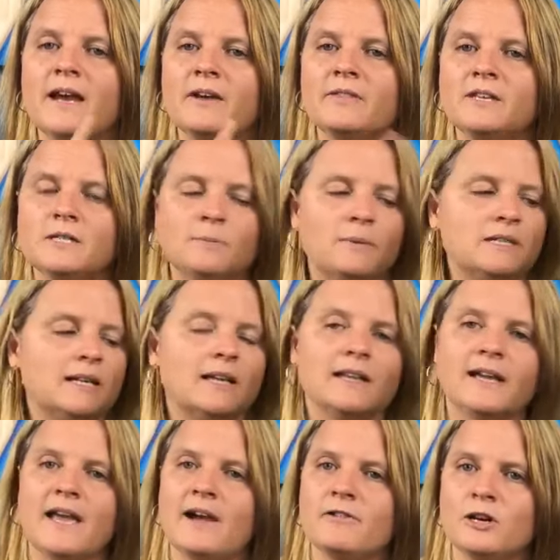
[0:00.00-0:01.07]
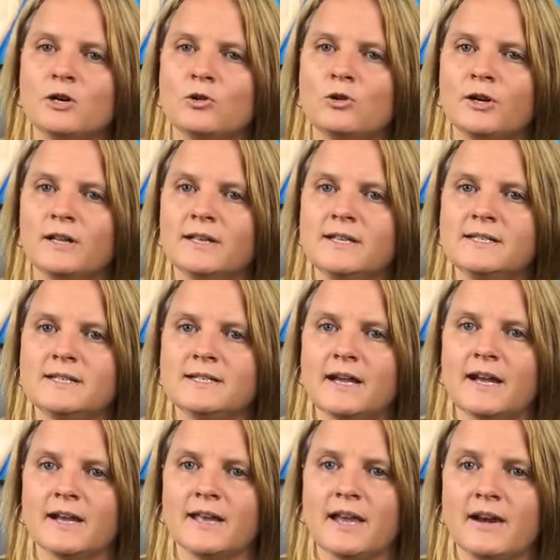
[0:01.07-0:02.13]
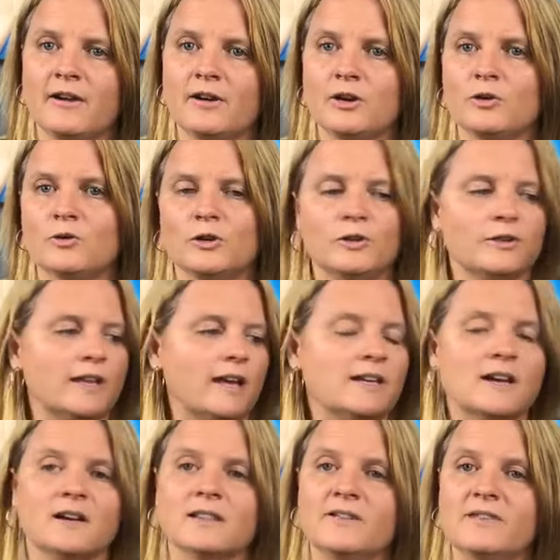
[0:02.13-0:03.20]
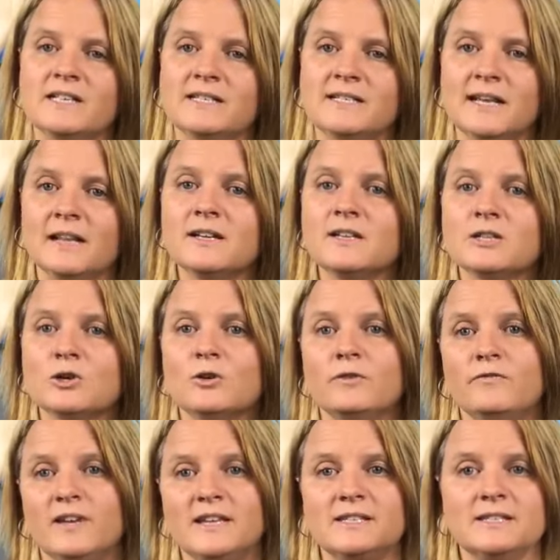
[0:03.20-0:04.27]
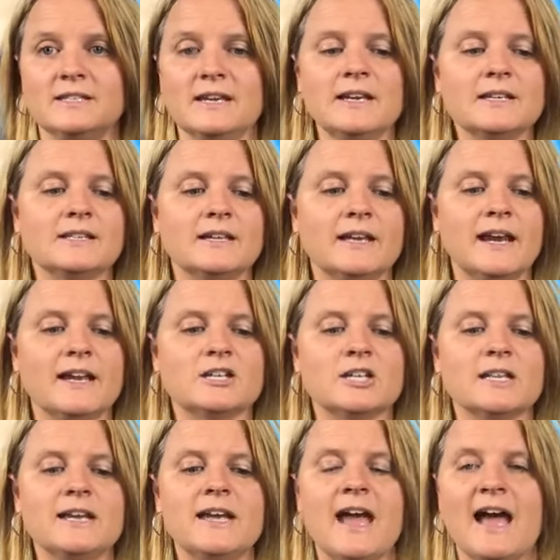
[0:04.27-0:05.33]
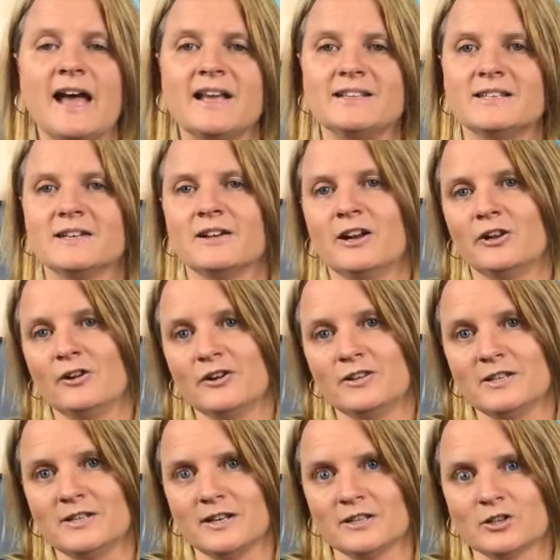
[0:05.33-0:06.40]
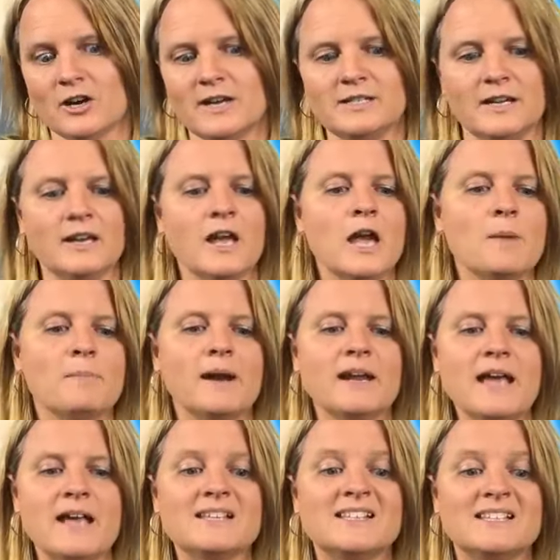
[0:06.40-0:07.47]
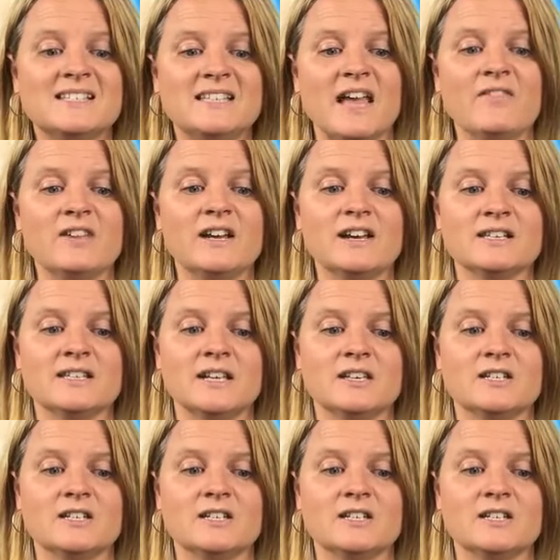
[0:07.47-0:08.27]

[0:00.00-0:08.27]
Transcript: Now this particular carrier oil is a carrier oil that Young Living sell, and it's called V6. It actually has, I know this sounds crazy, but it has 7